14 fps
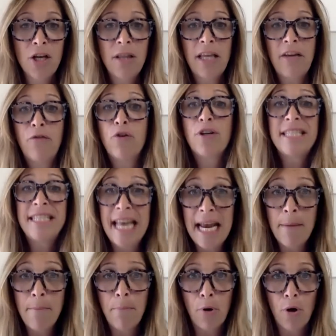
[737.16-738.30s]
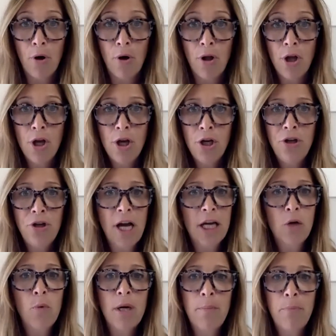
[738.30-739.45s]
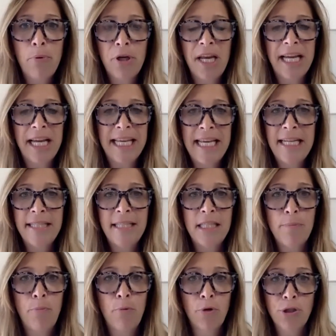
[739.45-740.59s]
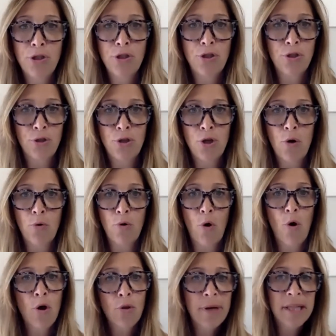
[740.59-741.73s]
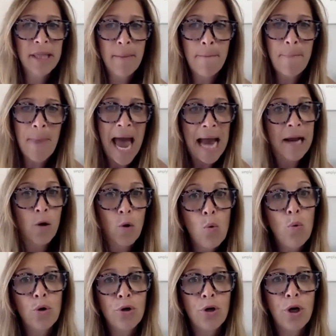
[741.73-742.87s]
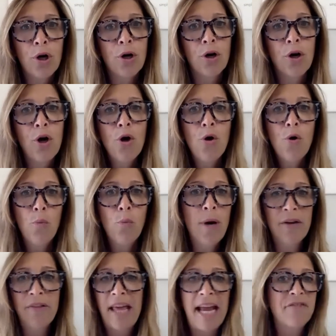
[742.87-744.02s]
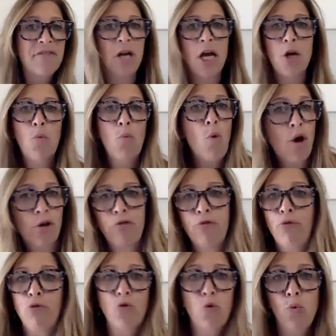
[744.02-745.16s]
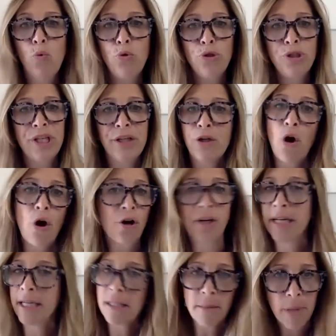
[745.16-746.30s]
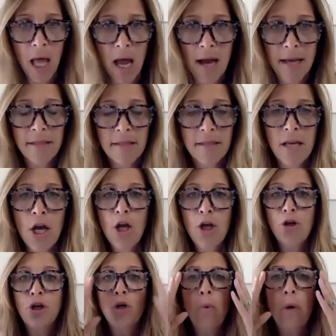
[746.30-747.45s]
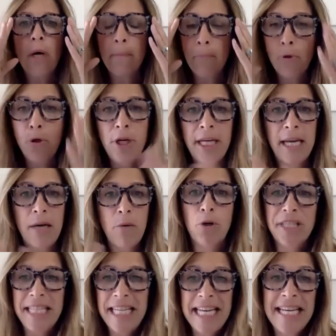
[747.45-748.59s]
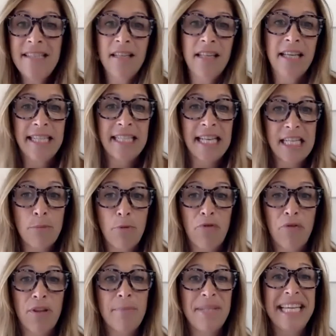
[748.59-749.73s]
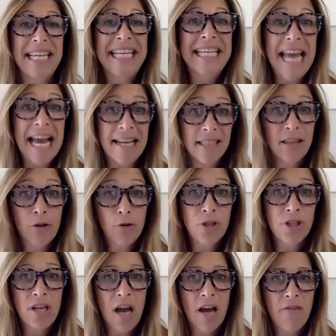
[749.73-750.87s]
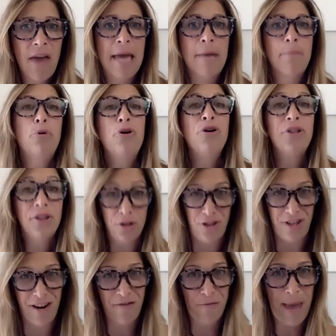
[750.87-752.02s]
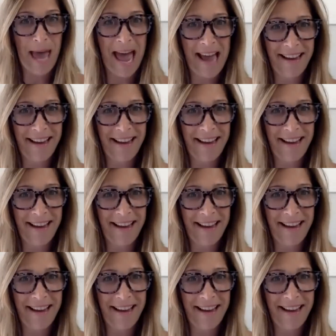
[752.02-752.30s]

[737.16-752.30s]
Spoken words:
Like, for example, you're not going to want to put a kid's sports zone all the way in the back corner where they have to kind of walk through tools and gardening supplies. You're going to want to put it where it's easily accessible for them to get their stuff and put their stuff back.